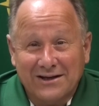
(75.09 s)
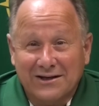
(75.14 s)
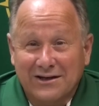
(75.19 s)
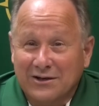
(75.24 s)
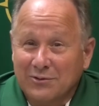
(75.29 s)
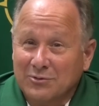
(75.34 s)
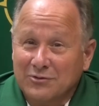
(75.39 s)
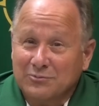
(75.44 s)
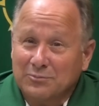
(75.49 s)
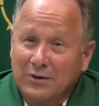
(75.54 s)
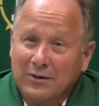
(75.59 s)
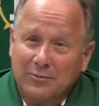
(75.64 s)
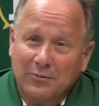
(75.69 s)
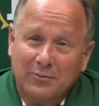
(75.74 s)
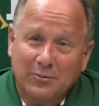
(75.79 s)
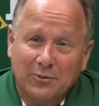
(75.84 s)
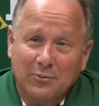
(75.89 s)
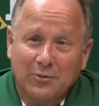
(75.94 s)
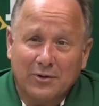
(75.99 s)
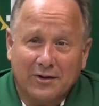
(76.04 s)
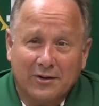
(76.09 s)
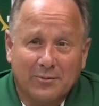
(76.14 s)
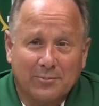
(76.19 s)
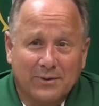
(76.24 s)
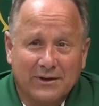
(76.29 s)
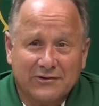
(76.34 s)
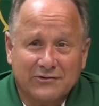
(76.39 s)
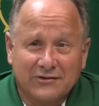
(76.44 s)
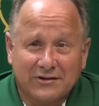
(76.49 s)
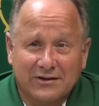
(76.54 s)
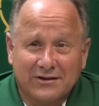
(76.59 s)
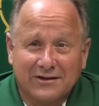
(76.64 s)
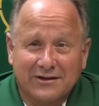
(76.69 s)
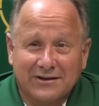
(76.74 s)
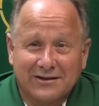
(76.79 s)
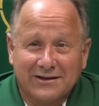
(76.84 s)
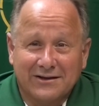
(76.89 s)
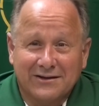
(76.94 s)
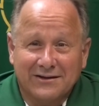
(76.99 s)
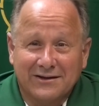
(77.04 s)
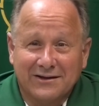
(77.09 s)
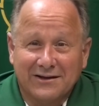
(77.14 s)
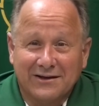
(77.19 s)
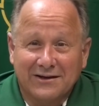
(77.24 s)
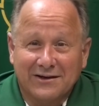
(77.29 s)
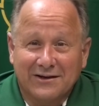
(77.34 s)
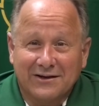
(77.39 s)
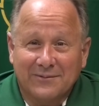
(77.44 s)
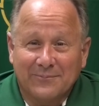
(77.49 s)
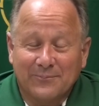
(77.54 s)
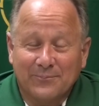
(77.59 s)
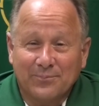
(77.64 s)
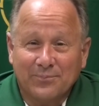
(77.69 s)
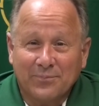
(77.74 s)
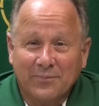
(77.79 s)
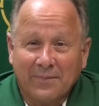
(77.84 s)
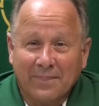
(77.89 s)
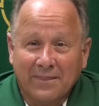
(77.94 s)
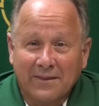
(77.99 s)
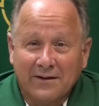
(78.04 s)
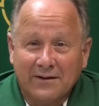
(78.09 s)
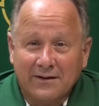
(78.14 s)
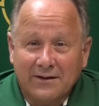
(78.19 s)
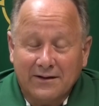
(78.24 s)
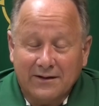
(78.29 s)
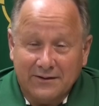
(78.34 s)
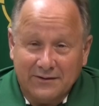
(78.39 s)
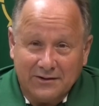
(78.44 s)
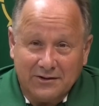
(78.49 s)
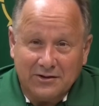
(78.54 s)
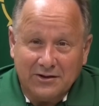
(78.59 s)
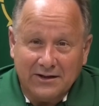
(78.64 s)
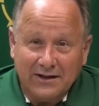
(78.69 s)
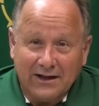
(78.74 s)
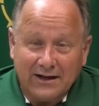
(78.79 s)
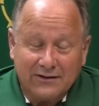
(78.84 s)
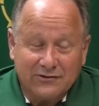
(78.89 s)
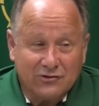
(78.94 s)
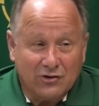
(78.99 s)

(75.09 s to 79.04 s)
and he was probably one of the best in the in the um, in the GLIAC.